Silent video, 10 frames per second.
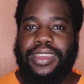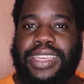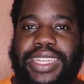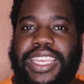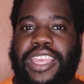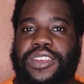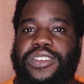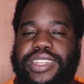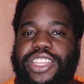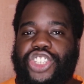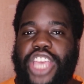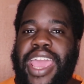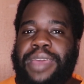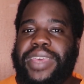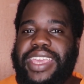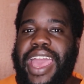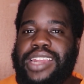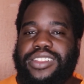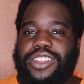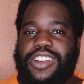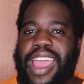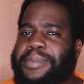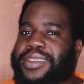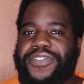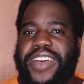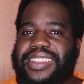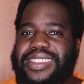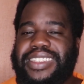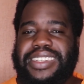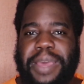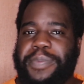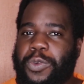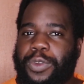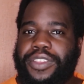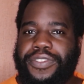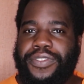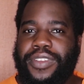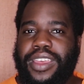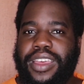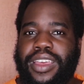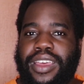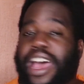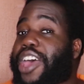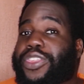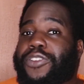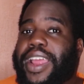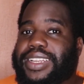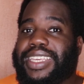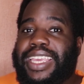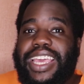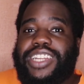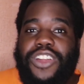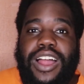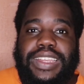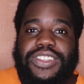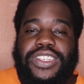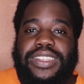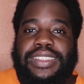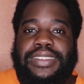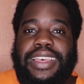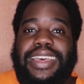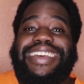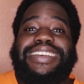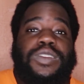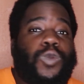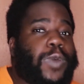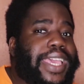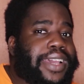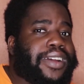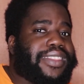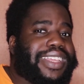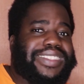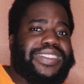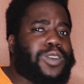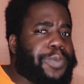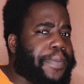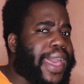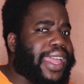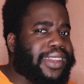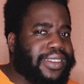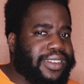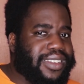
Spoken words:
Yet he used a giant mechanical crab to fight Steppenwolf, a threat he acknowledges is weaker than Superman.